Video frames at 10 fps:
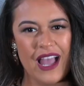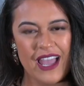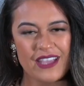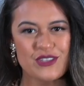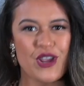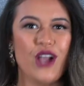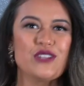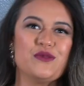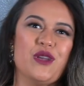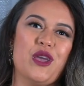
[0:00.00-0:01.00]
I had
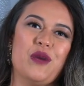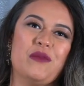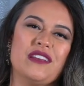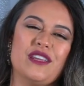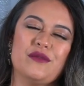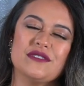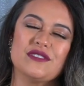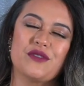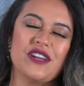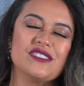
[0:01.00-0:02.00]
talked to him, and he was
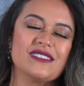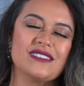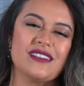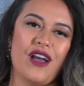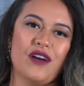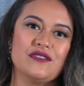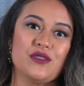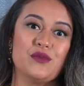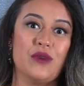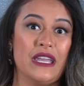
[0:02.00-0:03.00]
gracious enough
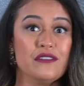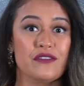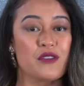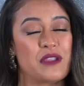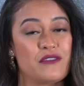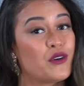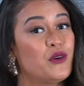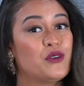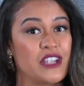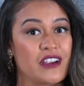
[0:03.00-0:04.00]
to wait for me for a
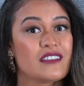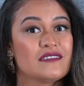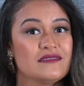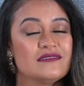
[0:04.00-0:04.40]
whole year.